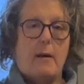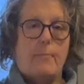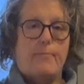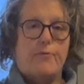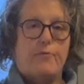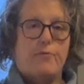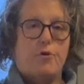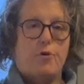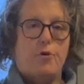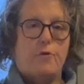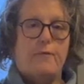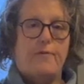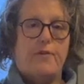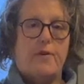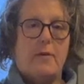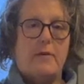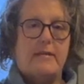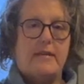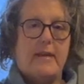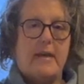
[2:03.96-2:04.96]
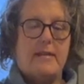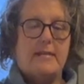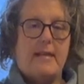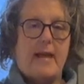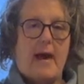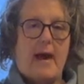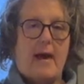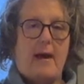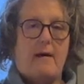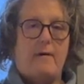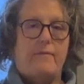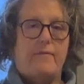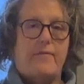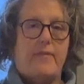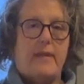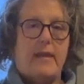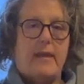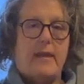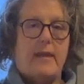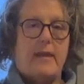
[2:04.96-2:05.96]
approved. So it does have
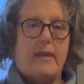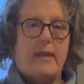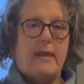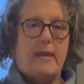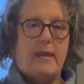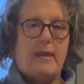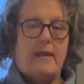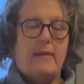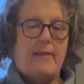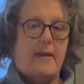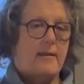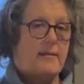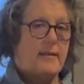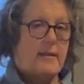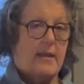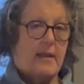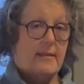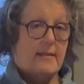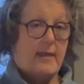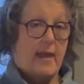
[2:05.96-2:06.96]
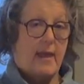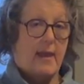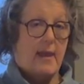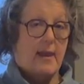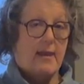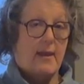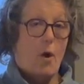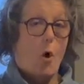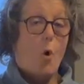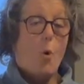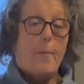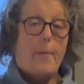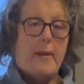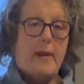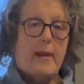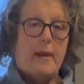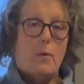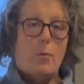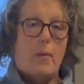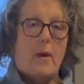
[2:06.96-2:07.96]
the key that TSA can open
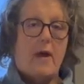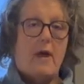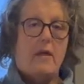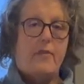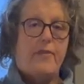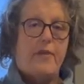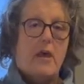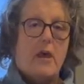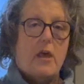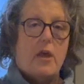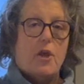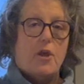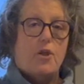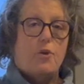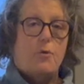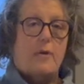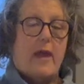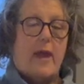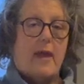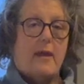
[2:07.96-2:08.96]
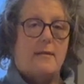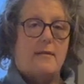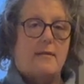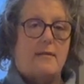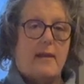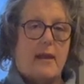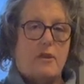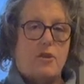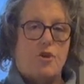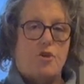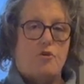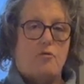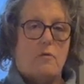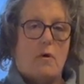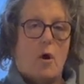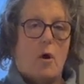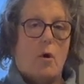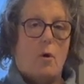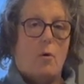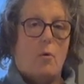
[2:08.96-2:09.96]
it with. You can set your
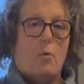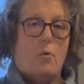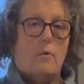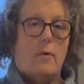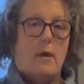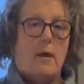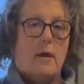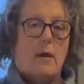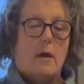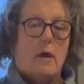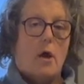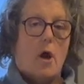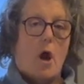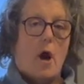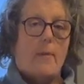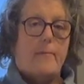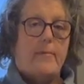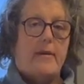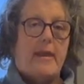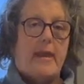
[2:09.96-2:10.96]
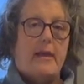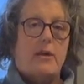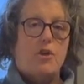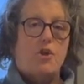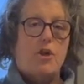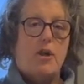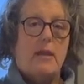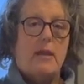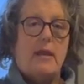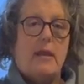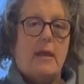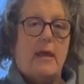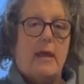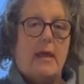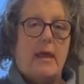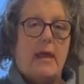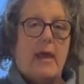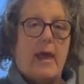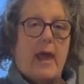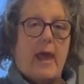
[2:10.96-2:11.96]
own combination
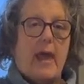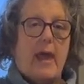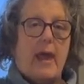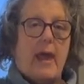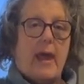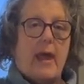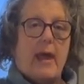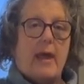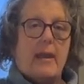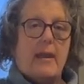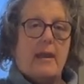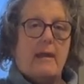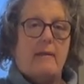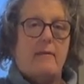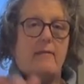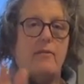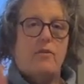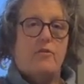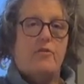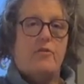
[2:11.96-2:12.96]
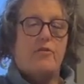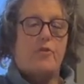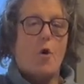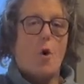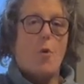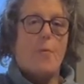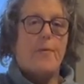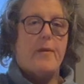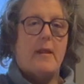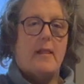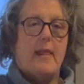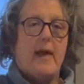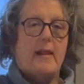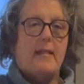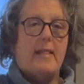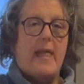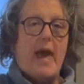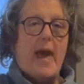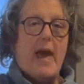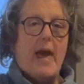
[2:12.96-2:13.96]
and you just open it
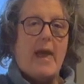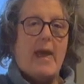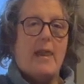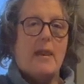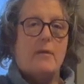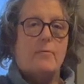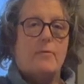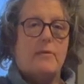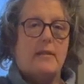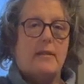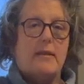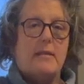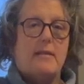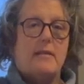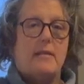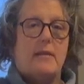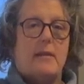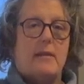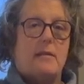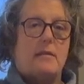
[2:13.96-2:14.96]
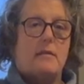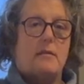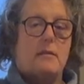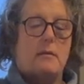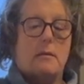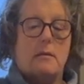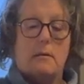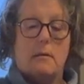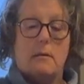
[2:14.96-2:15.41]
like that and it releases